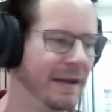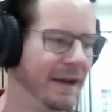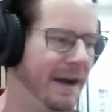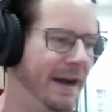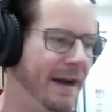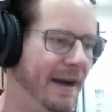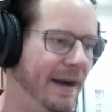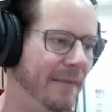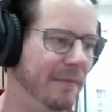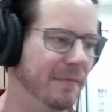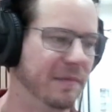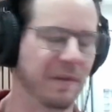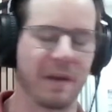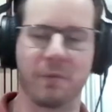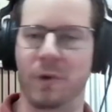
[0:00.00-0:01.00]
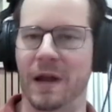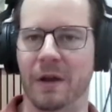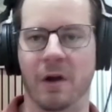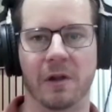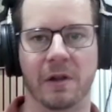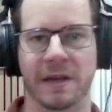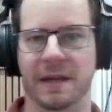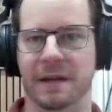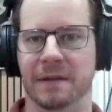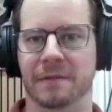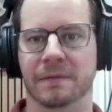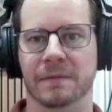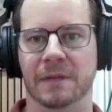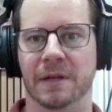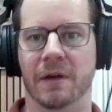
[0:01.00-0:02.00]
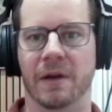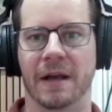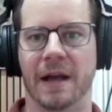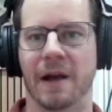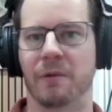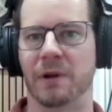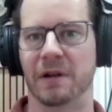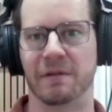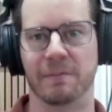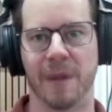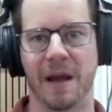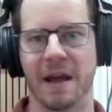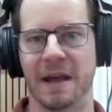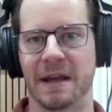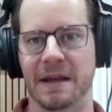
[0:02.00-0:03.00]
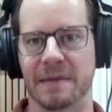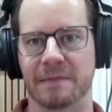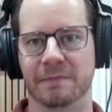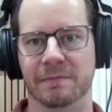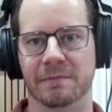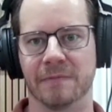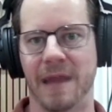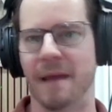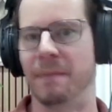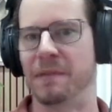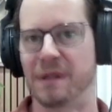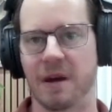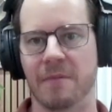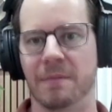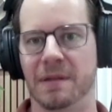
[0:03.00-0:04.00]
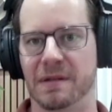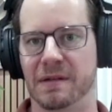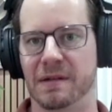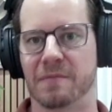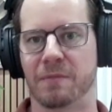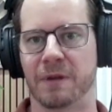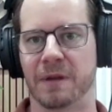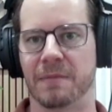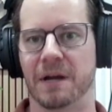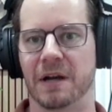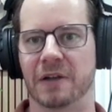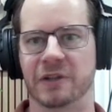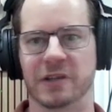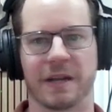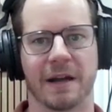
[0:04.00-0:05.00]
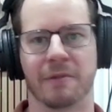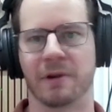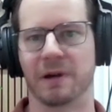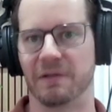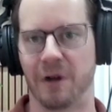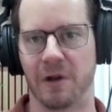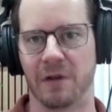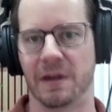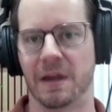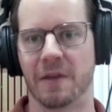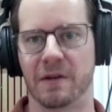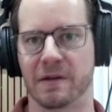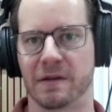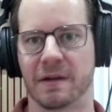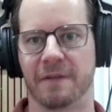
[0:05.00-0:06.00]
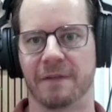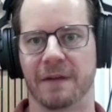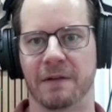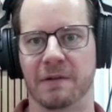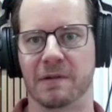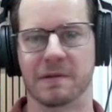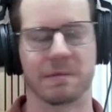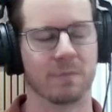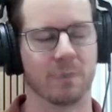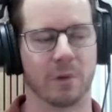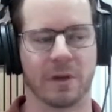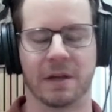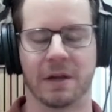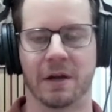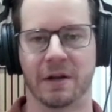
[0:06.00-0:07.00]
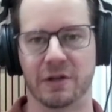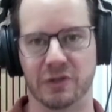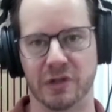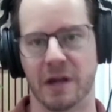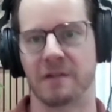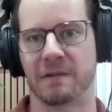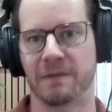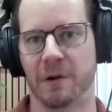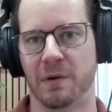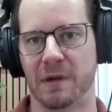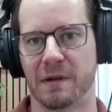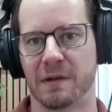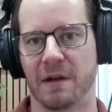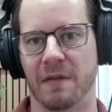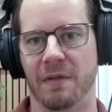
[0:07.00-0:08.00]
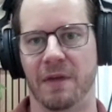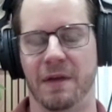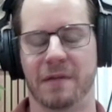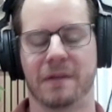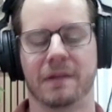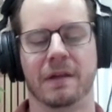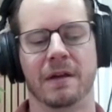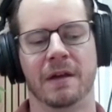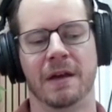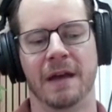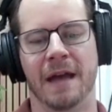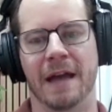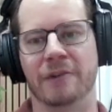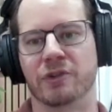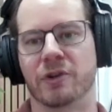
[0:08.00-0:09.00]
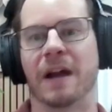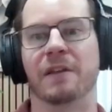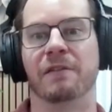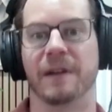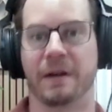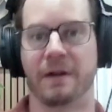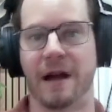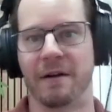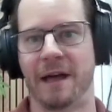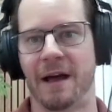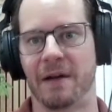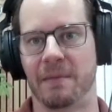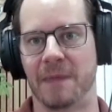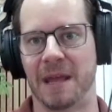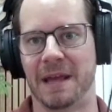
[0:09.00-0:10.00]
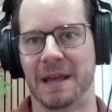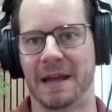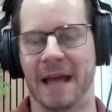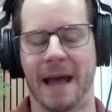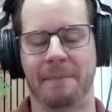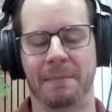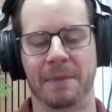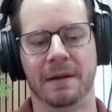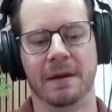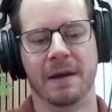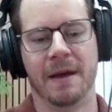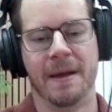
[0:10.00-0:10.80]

So I went all in. I got rid of my Amazon business pretty much. I got rid of all the other stuff I was working on and just focused on this and tried to figure out how to make it happen.